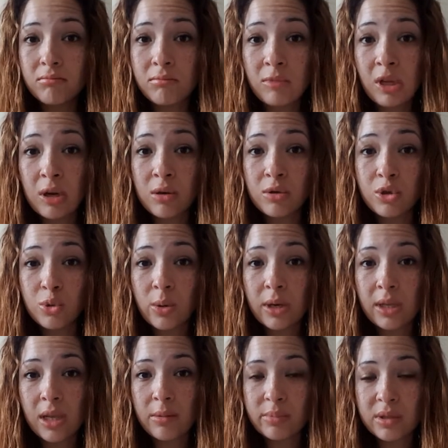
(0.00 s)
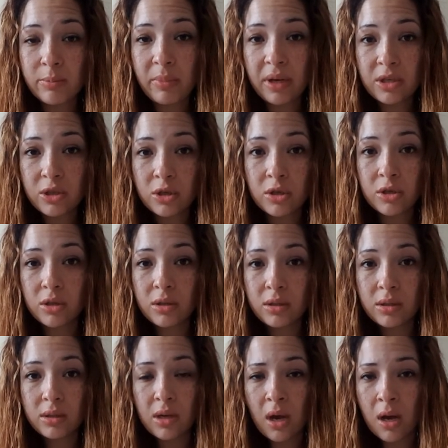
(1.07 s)
you know, short clips,
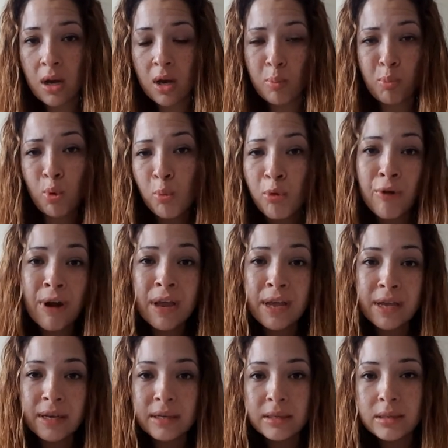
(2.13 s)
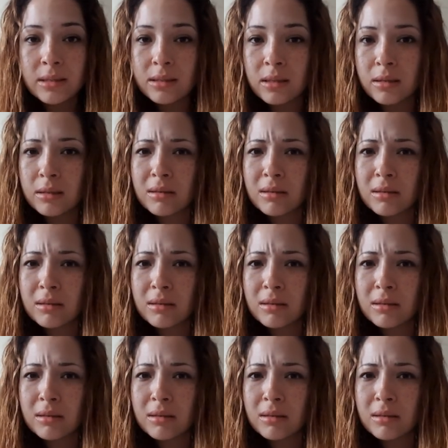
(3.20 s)
pictures, uh, boomerangs,